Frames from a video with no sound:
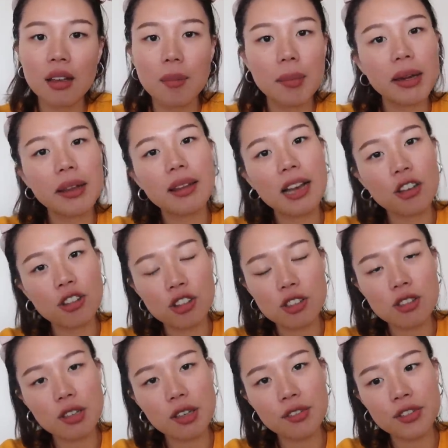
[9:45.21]
my
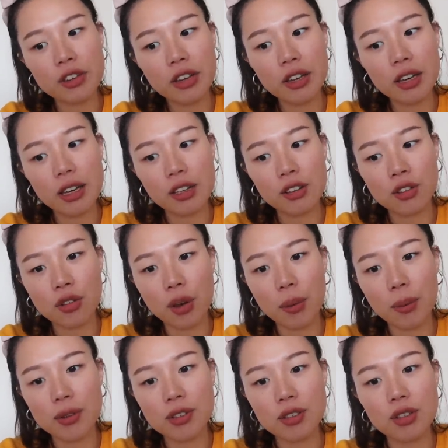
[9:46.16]
lashes lifted, and so I
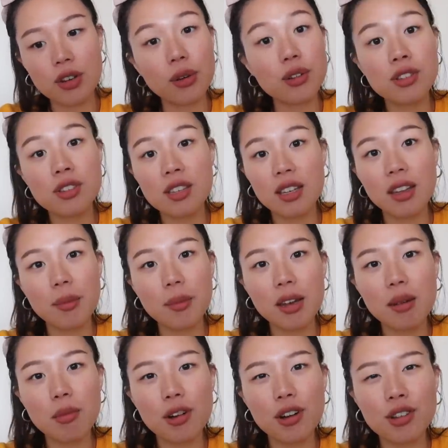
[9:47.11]
wasn't noticing them
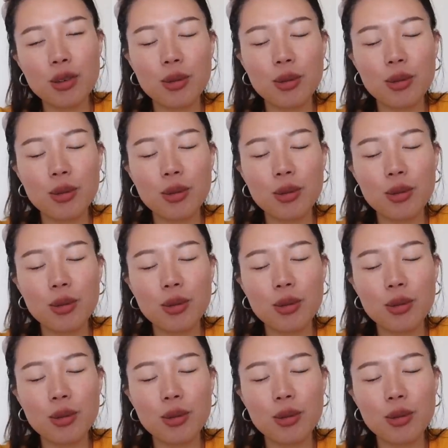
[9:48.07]
anymore.